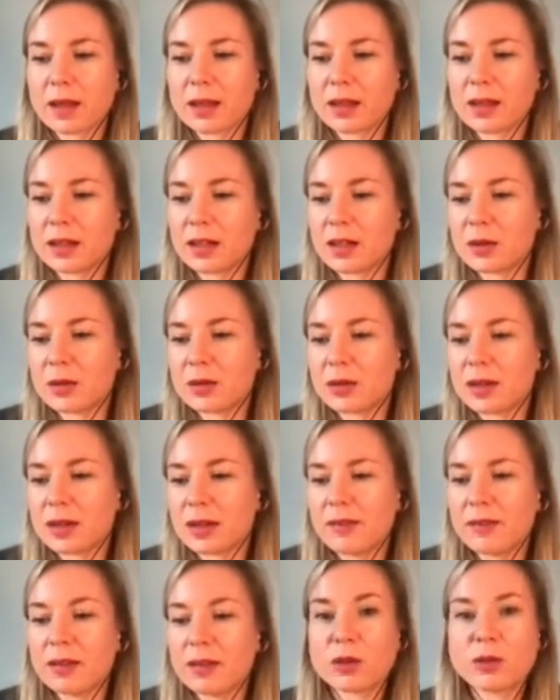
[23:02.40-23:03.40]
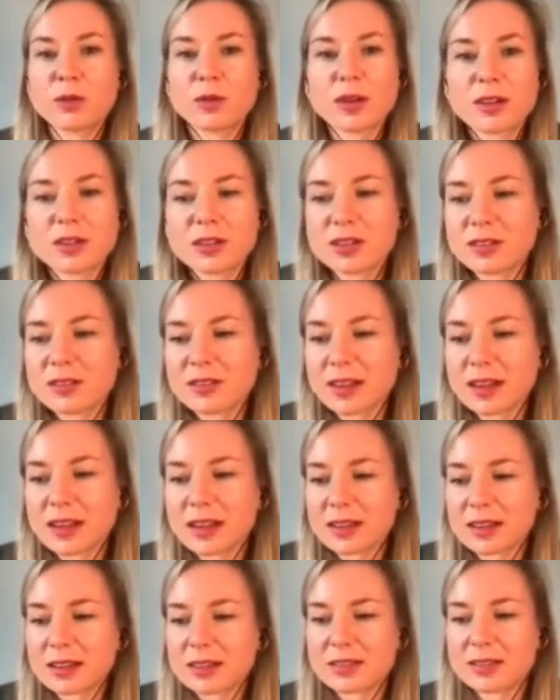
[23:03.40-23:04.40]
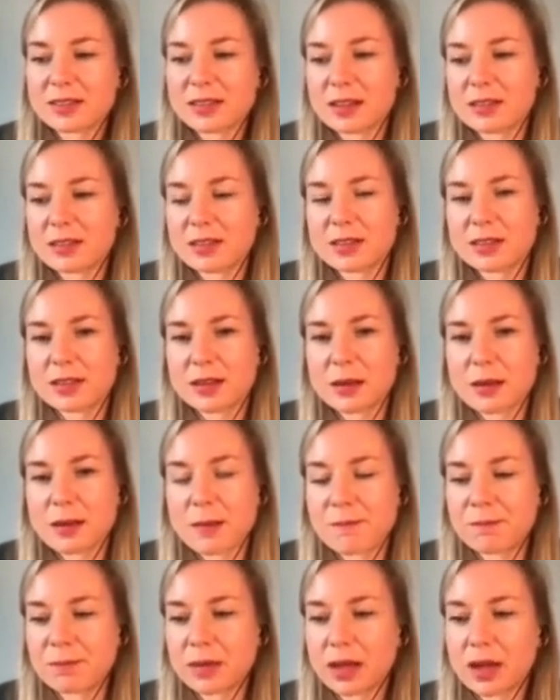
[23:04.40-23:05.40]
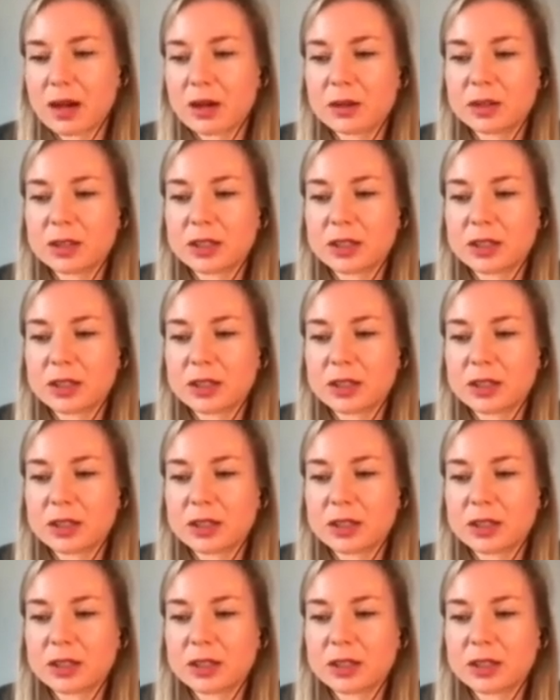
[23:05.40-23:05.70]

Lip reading: connecting to a global community, many, many positives.